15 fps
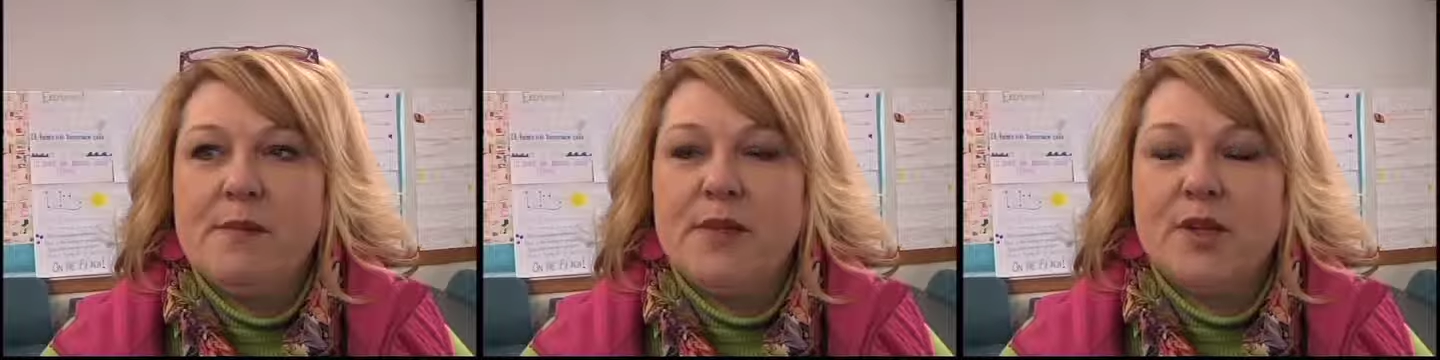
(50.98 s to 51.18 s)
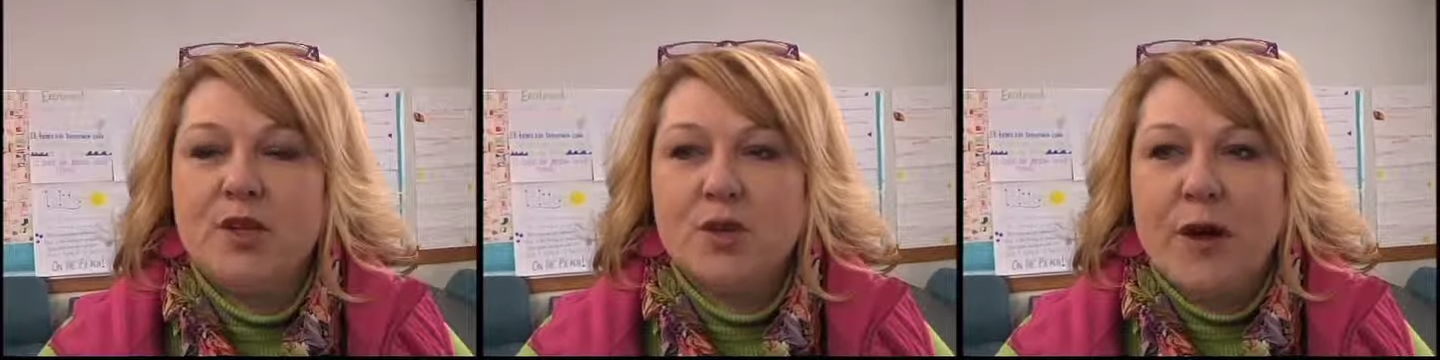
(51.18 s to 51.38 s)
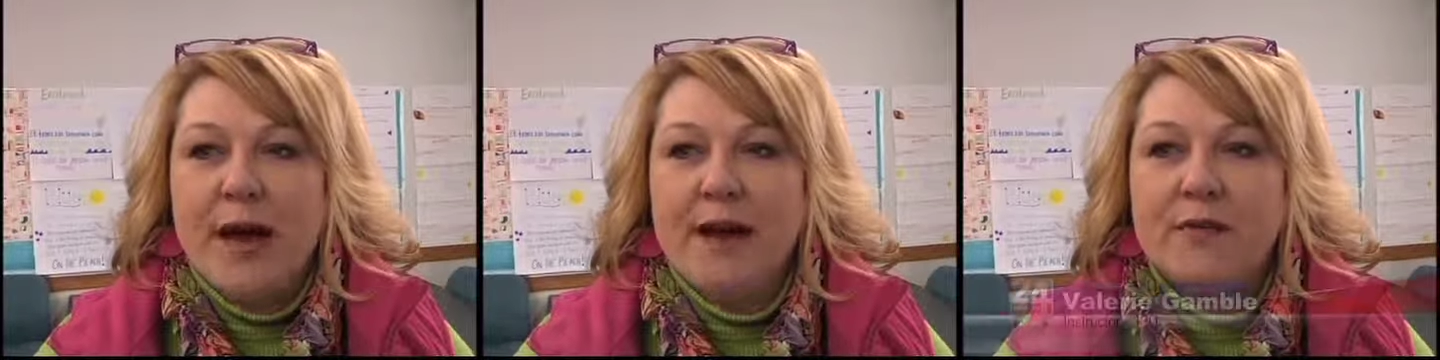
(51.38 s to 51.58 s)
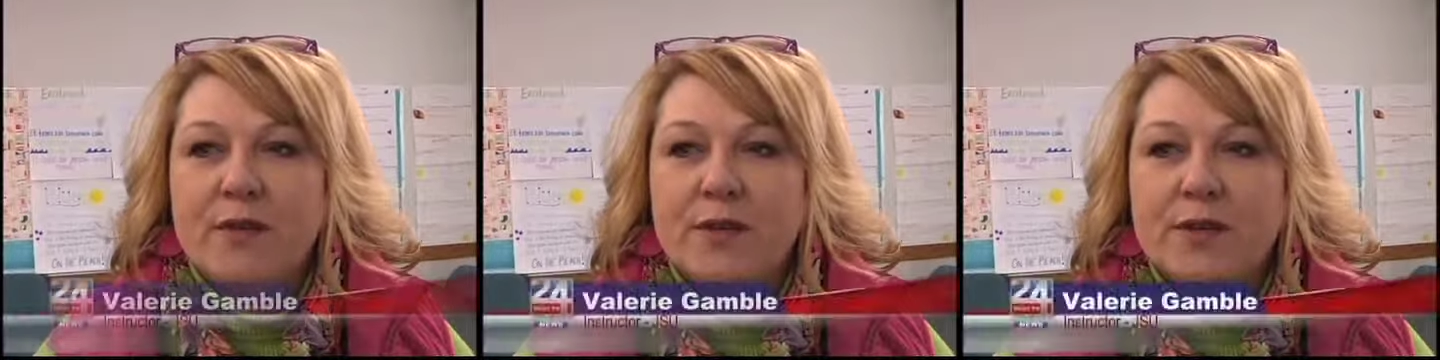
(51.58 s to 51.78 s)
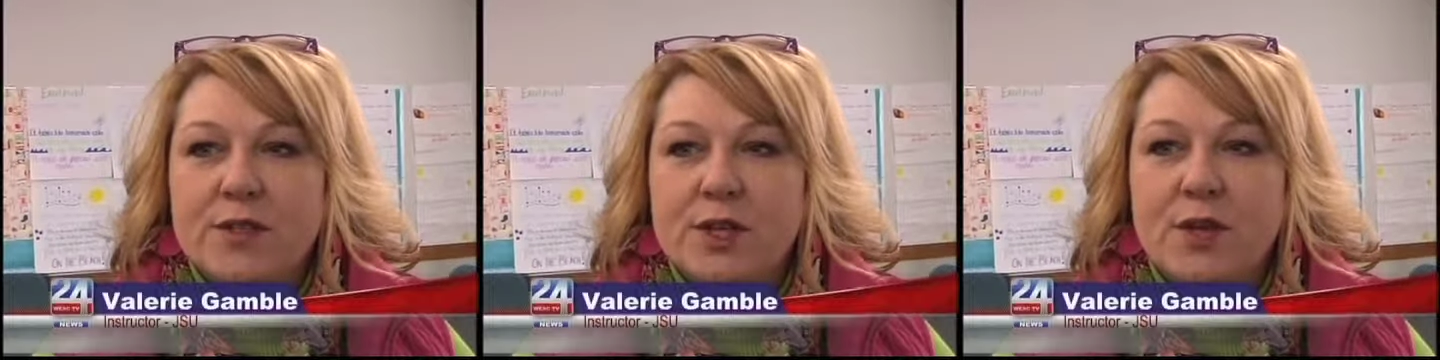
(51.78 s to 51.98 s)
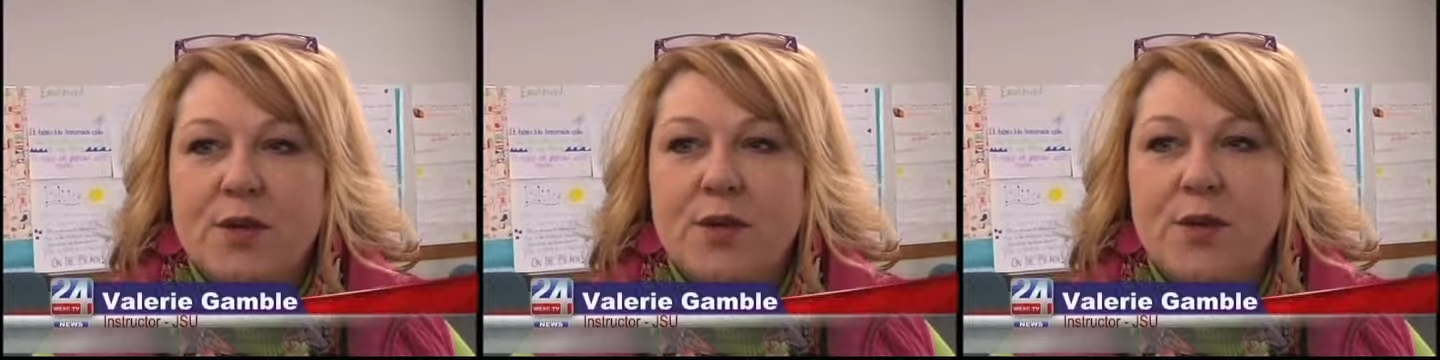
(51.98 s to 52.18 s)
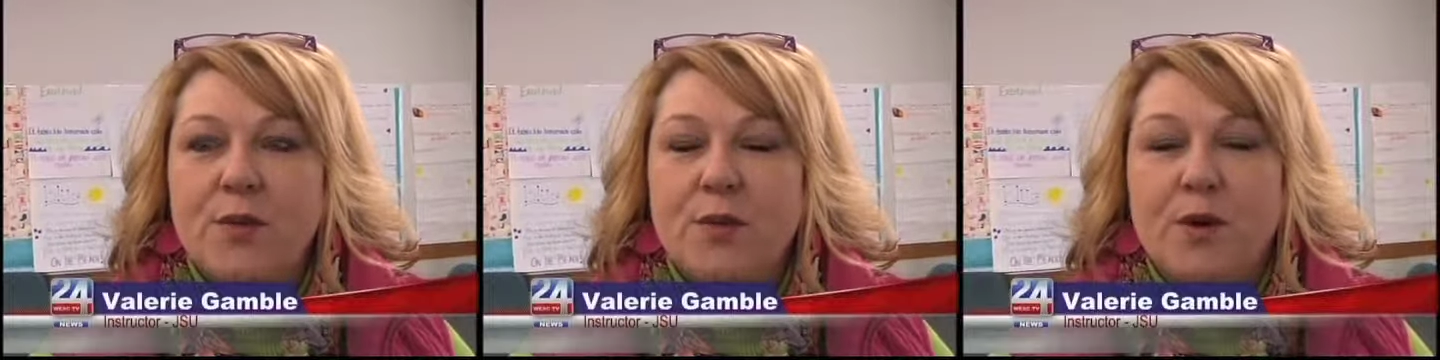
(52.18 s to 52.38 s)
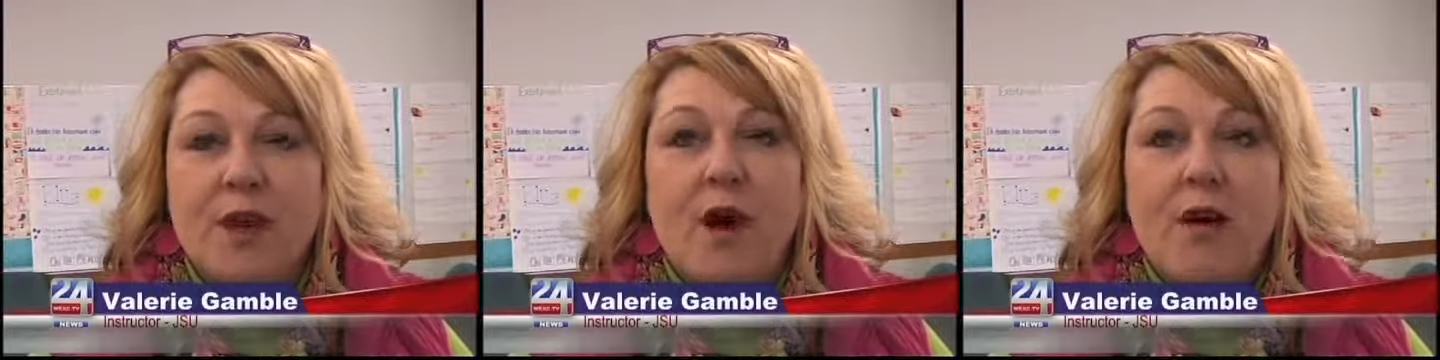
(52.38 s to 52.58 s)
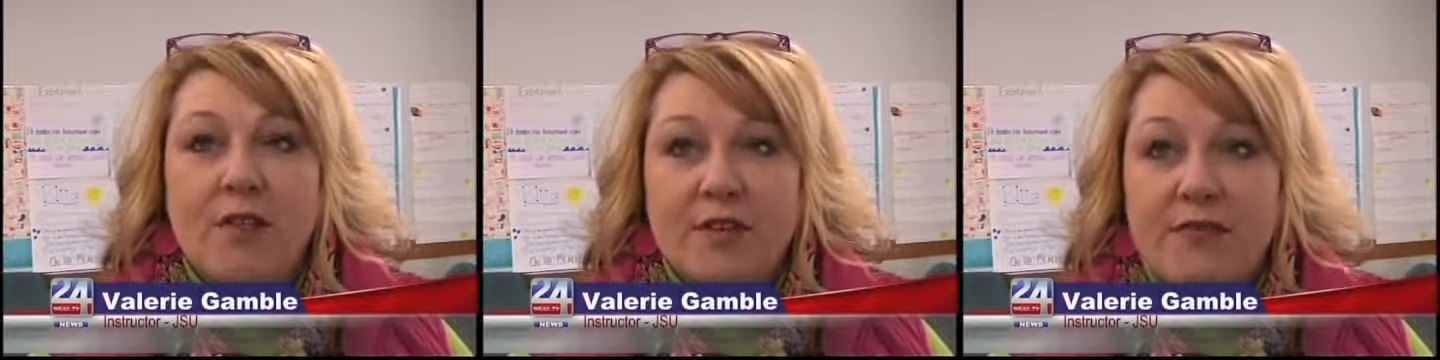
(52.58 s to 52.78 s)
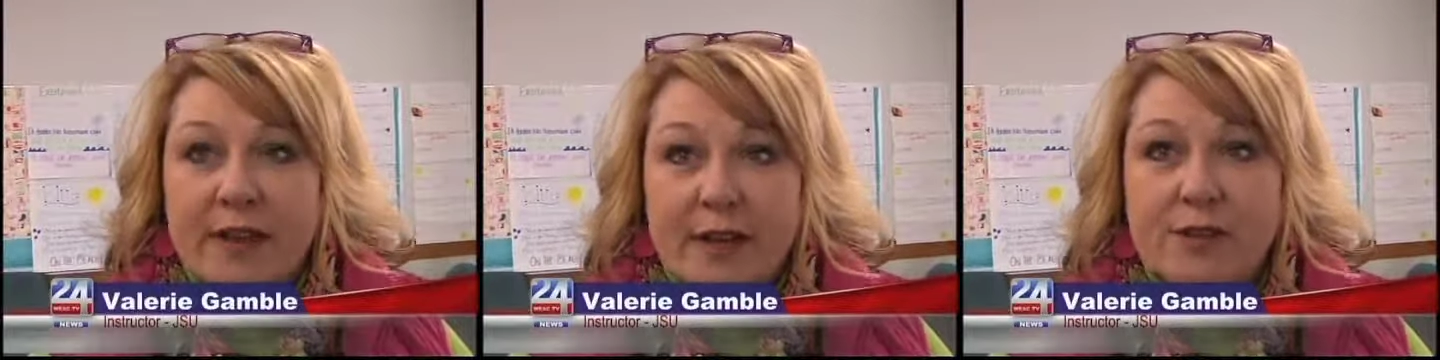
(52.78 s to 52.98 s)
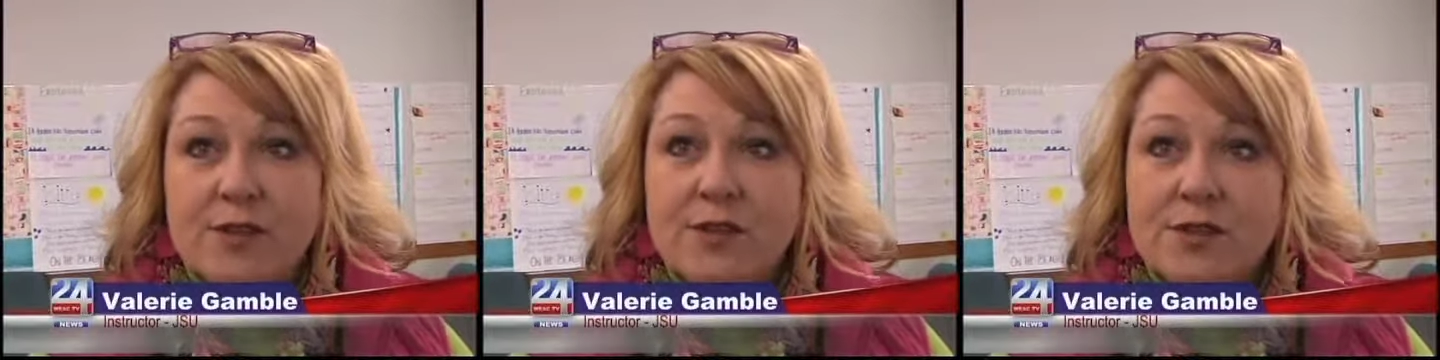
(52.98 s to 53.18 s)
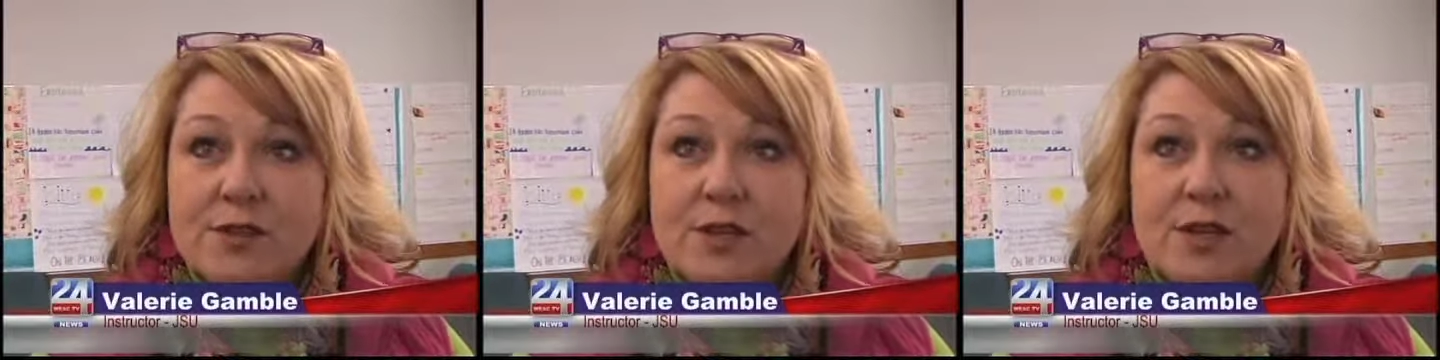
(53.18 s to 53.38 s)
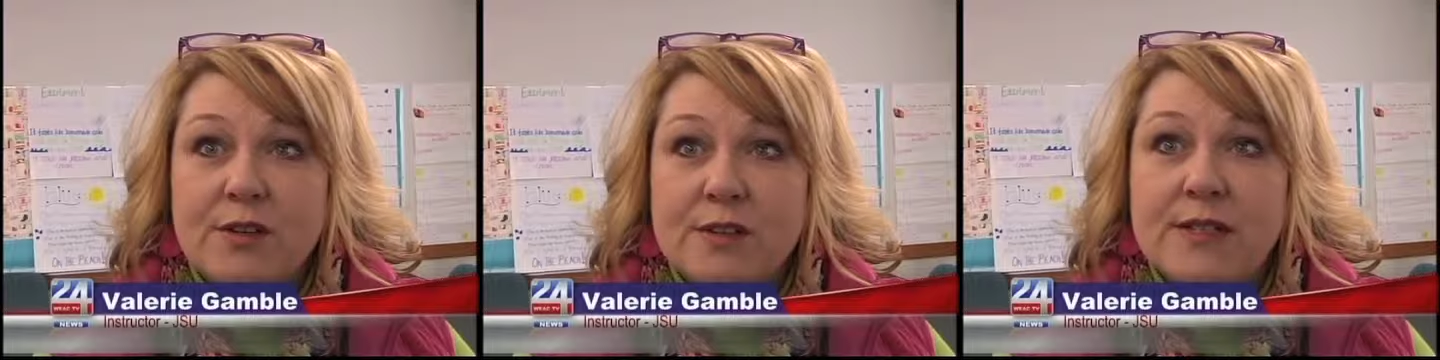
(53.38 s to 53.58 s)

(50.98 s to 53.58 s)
The Shrivers, who are the founders,